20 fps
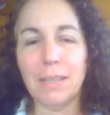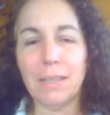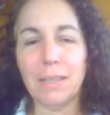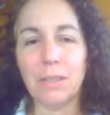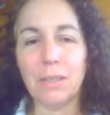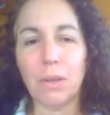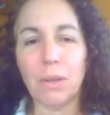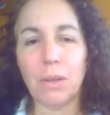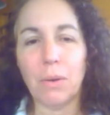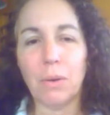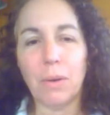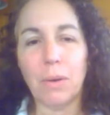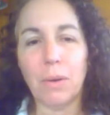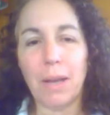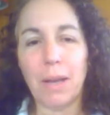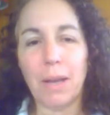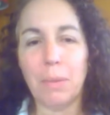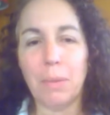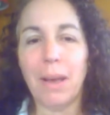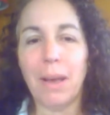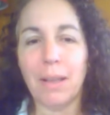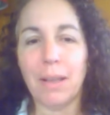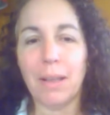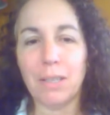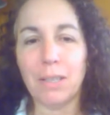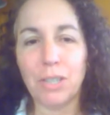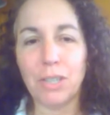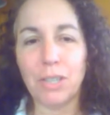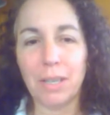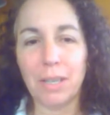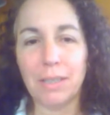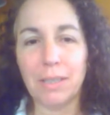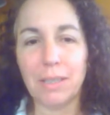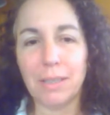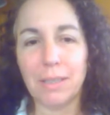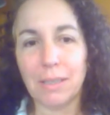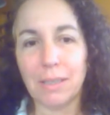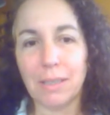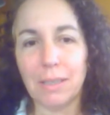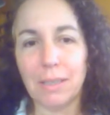So I
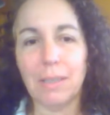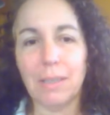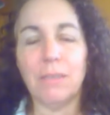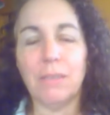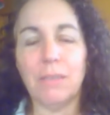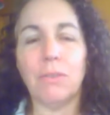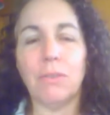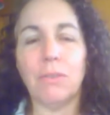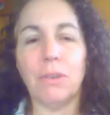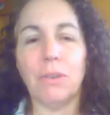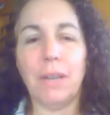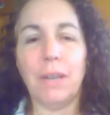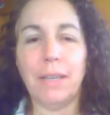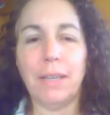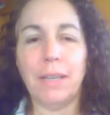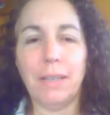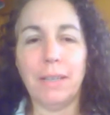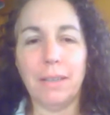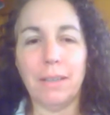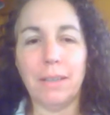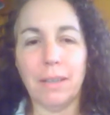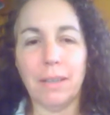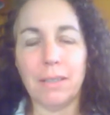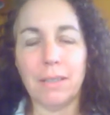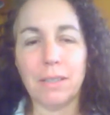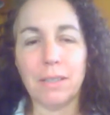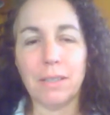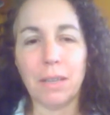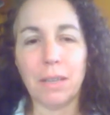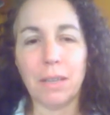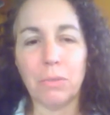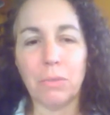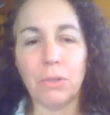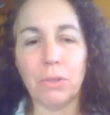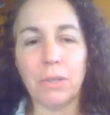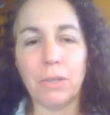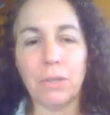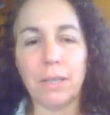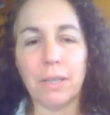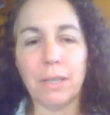apologize for any discomfort
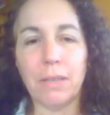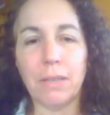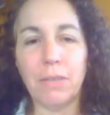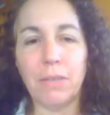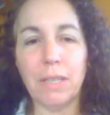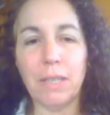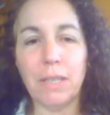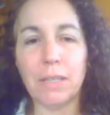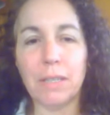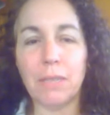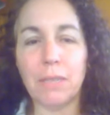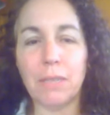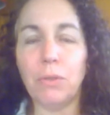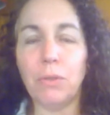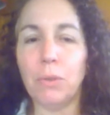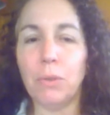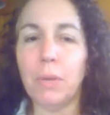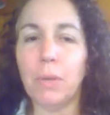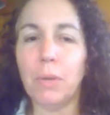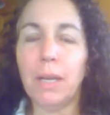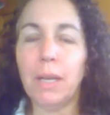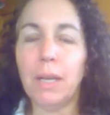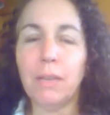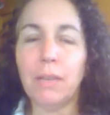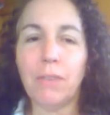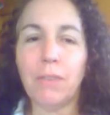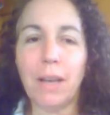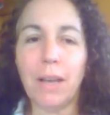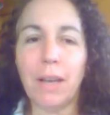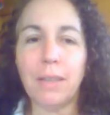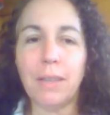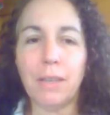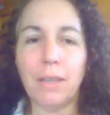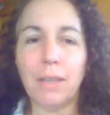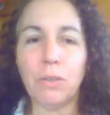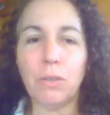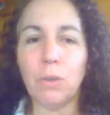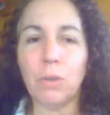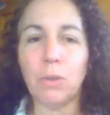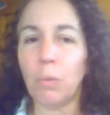or inconvenience. If you find that
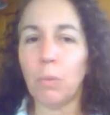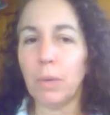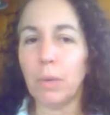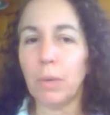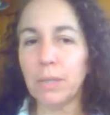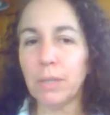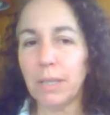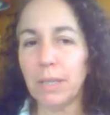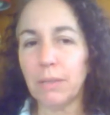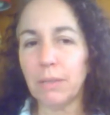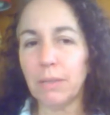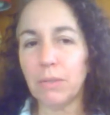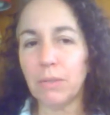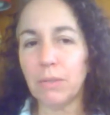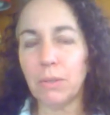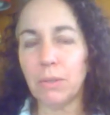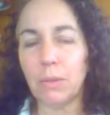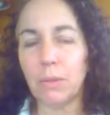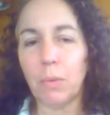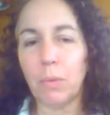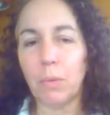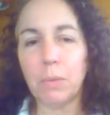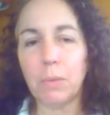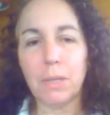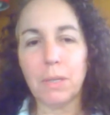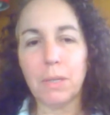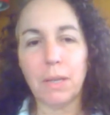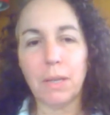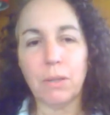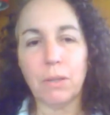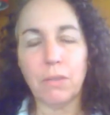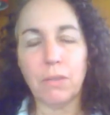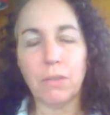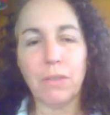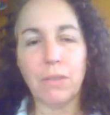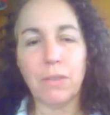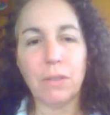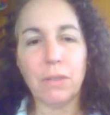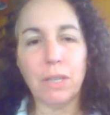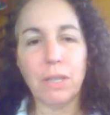you don't want to give to the website or the
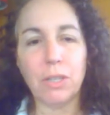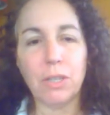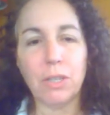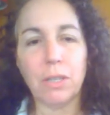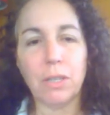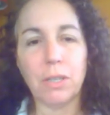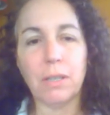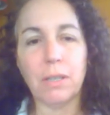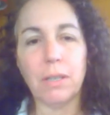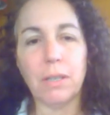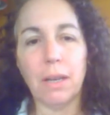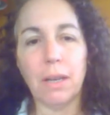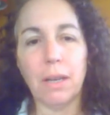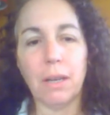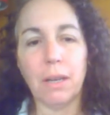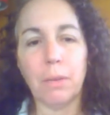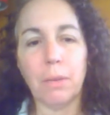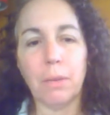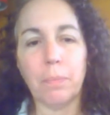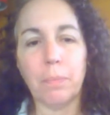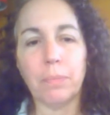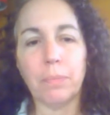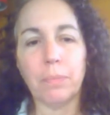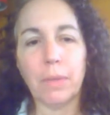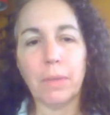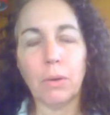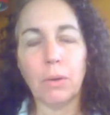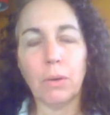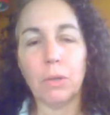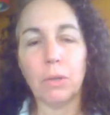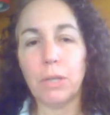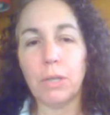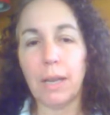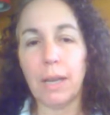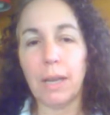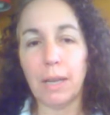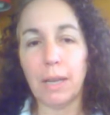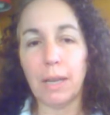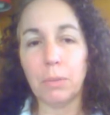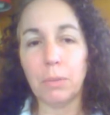foundation, or you're
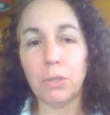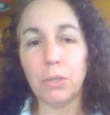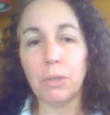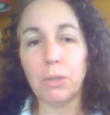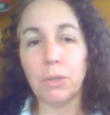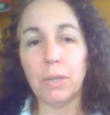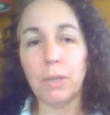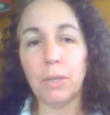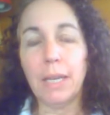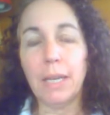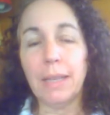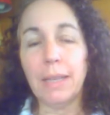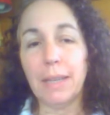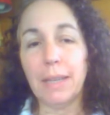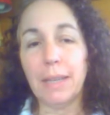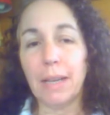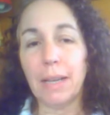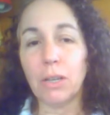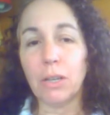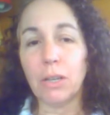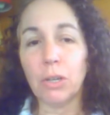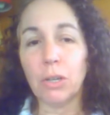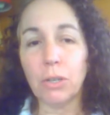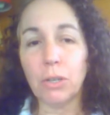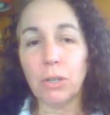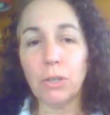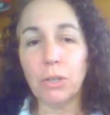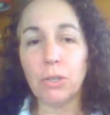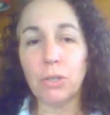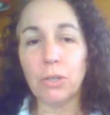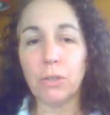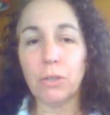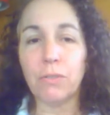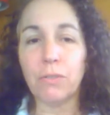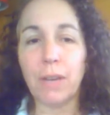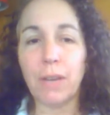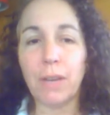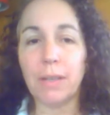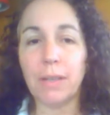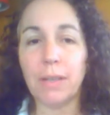not able to, then I encourage you to
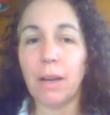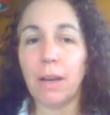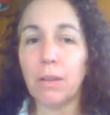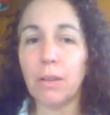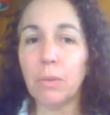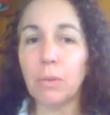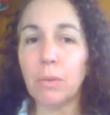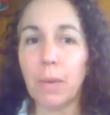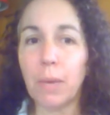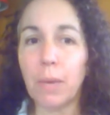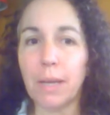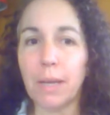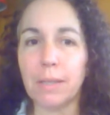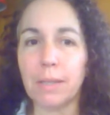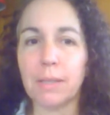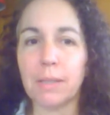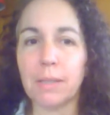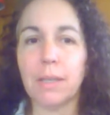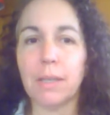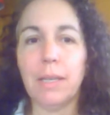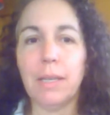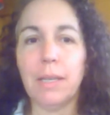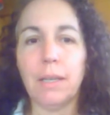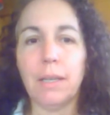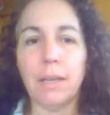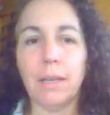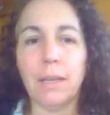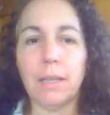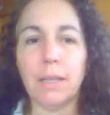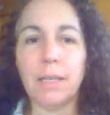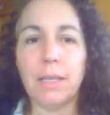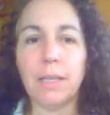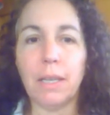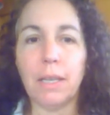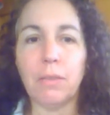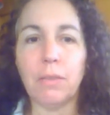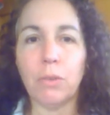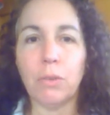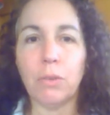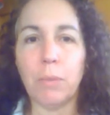find other ways to
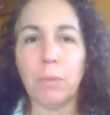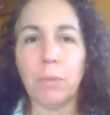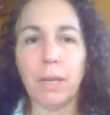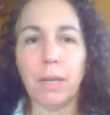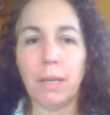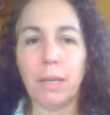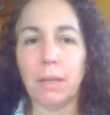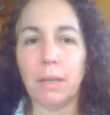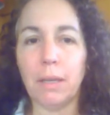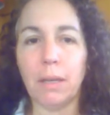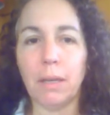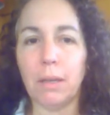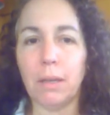give your money,